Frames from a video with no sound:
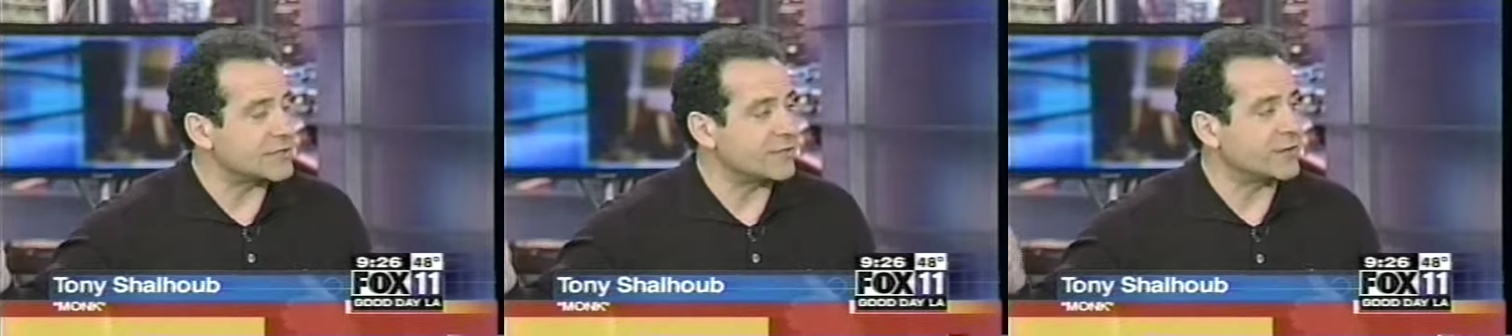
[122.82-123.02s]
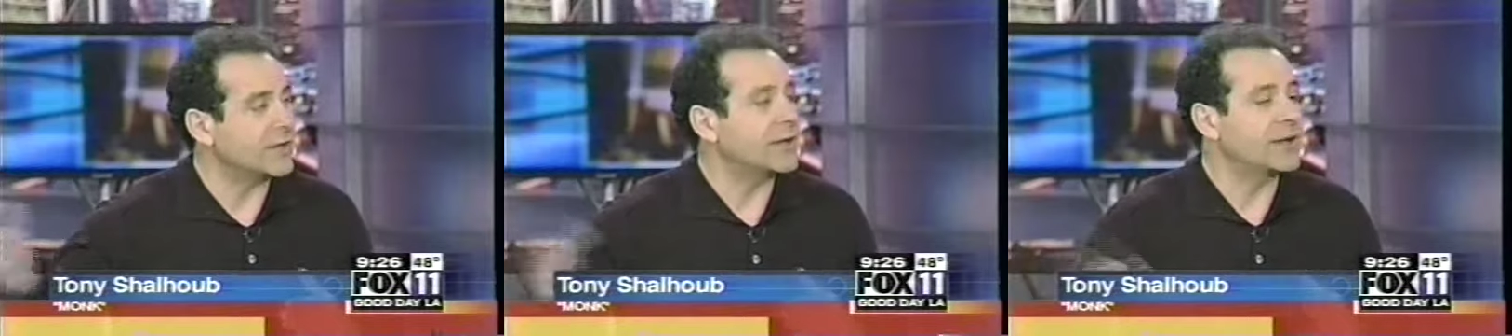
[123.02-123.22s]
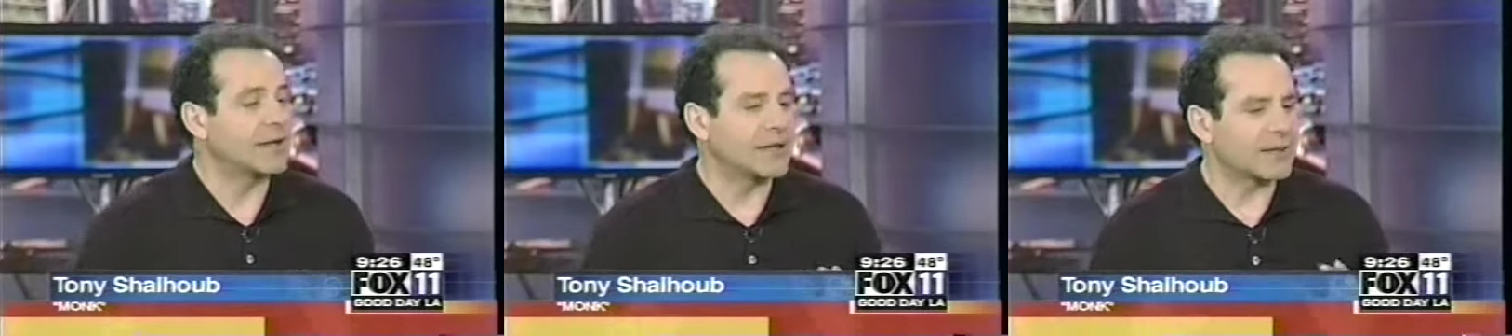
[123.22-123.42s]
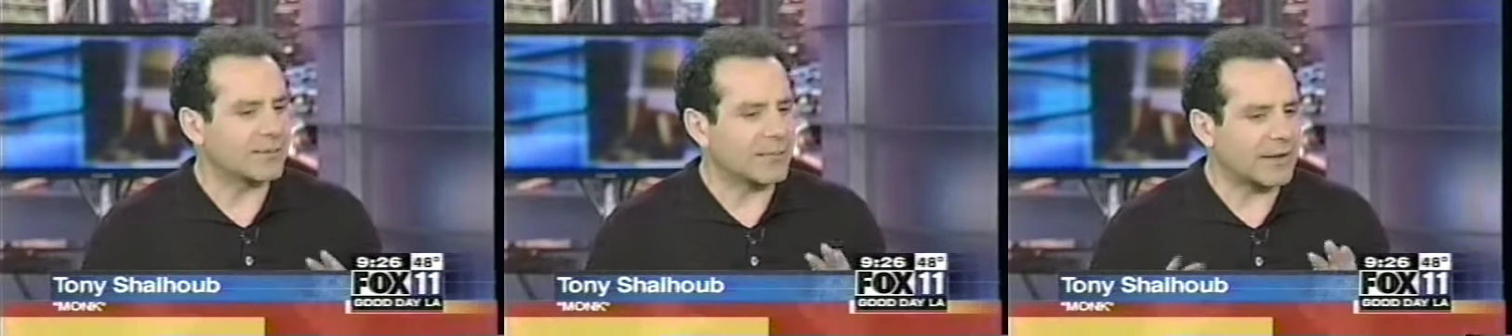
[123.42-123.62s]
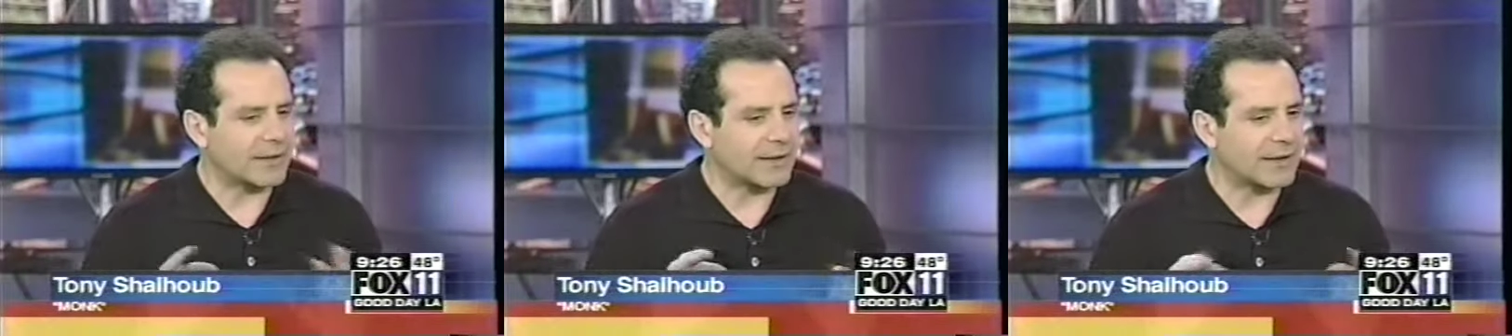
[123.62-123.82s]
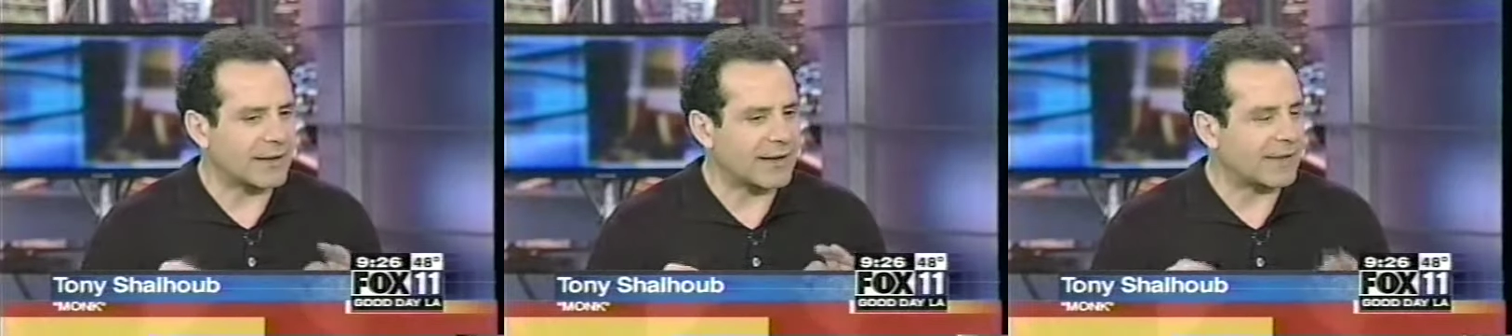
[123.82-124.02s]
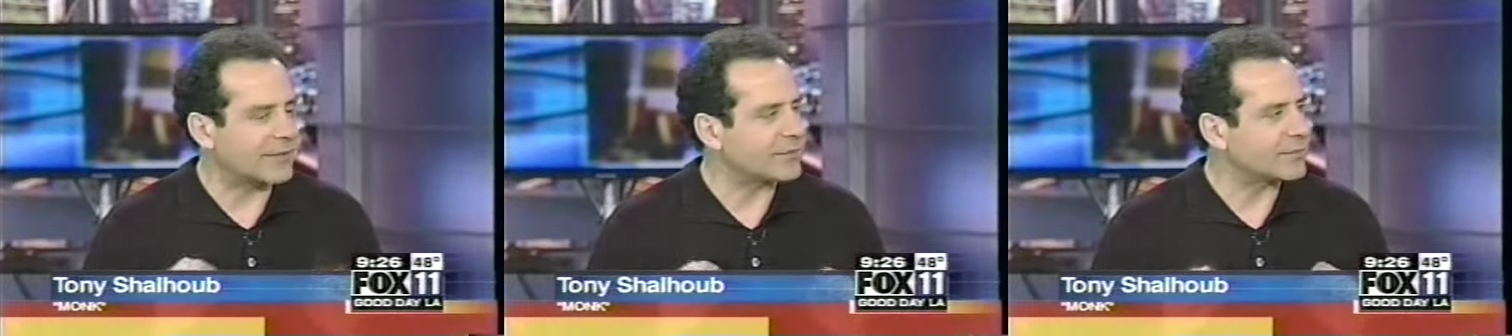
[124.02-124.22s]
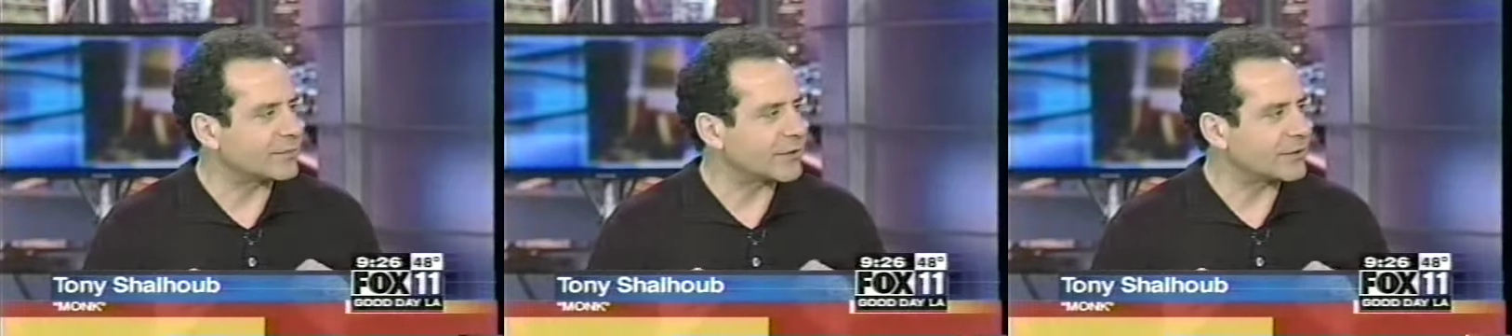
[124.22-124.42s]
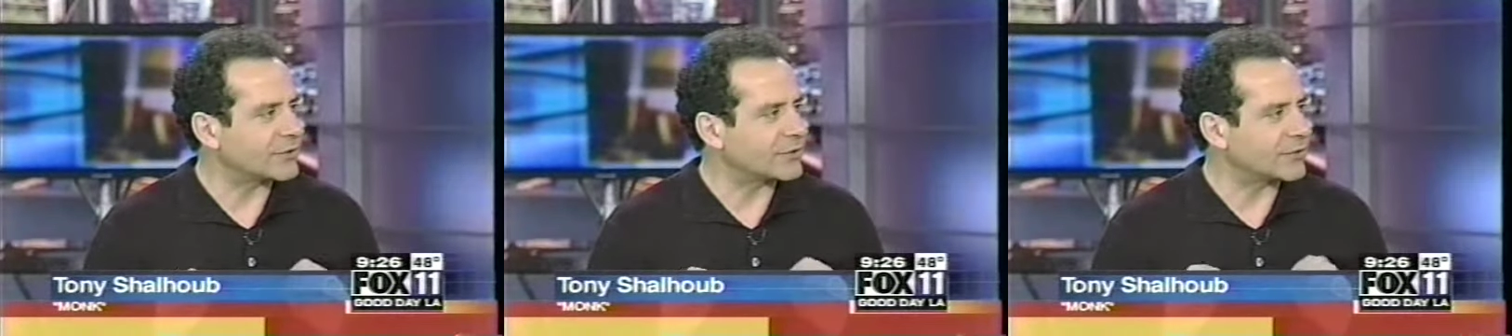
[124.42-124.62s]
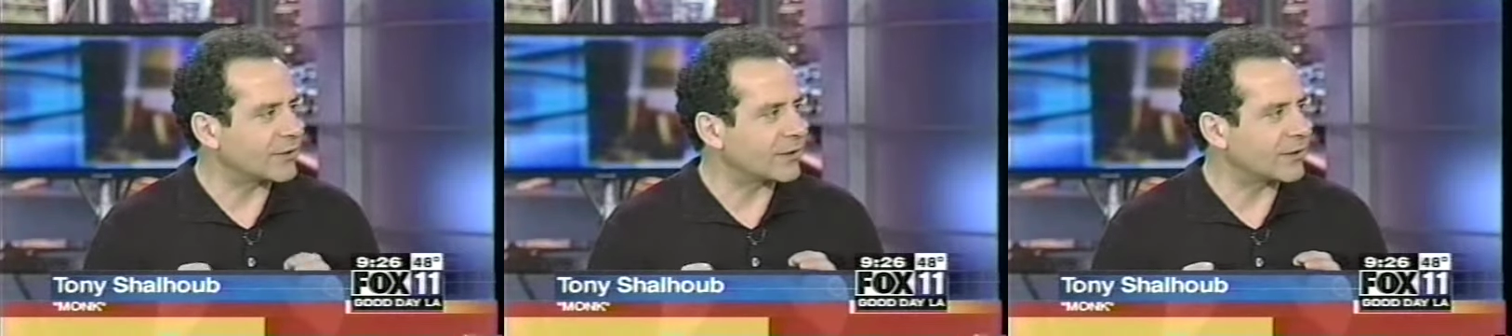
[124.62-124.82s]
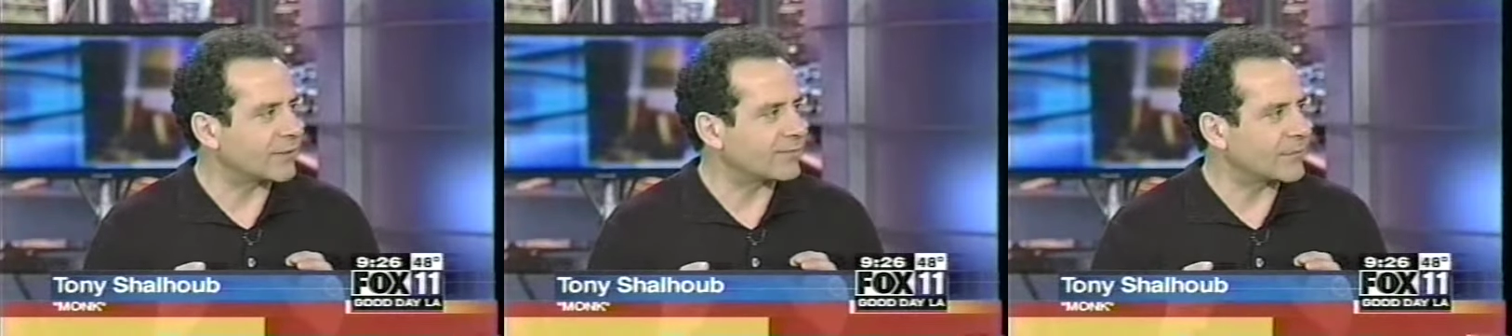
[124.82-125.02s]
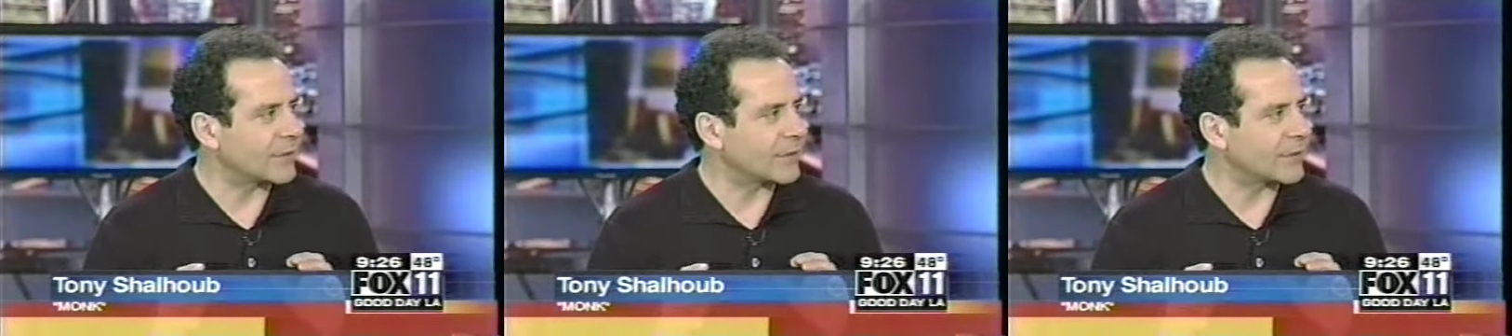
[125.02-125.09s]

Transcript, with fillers: even, it might not have as much, um,